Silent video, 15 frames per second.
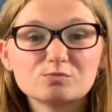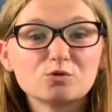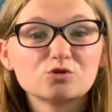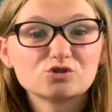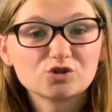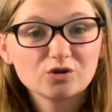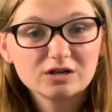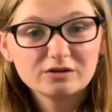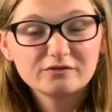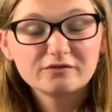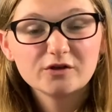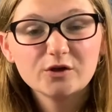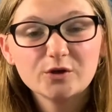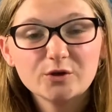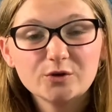more solid
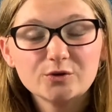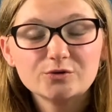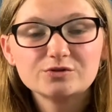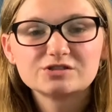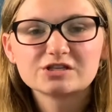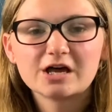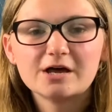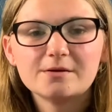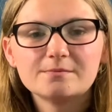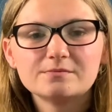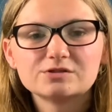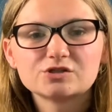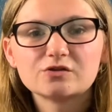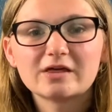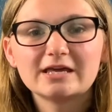foods,
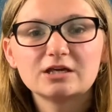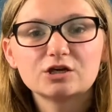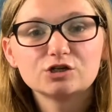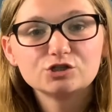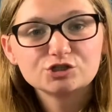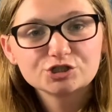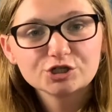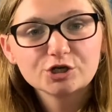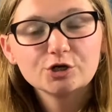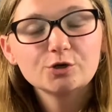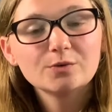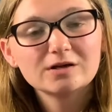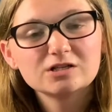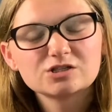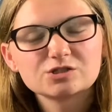so they can chew
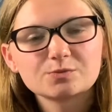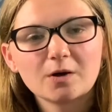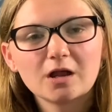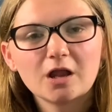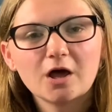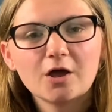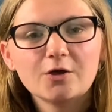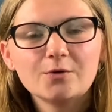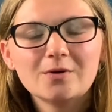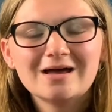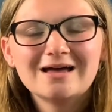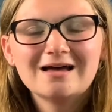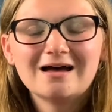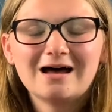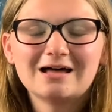and swallow
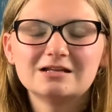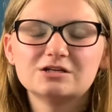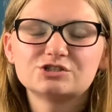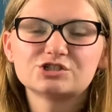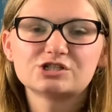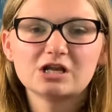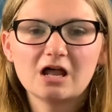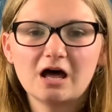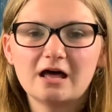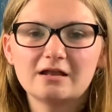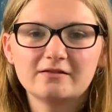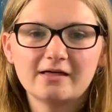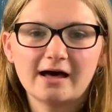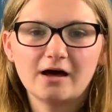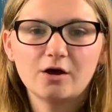and just learn
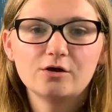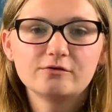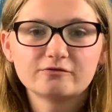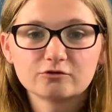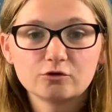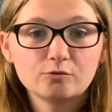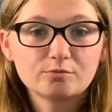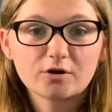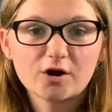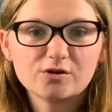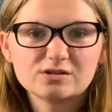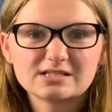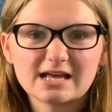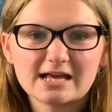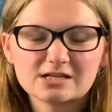that overall
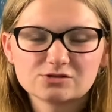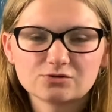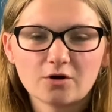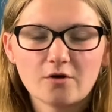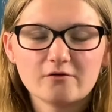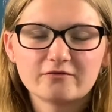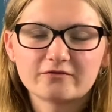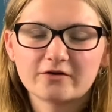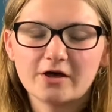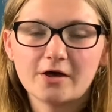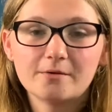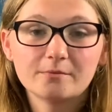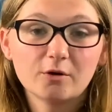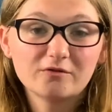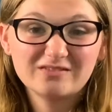process of
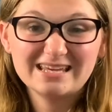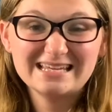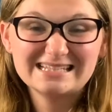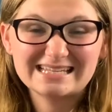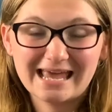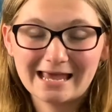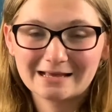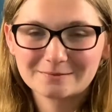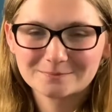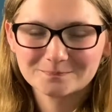eating.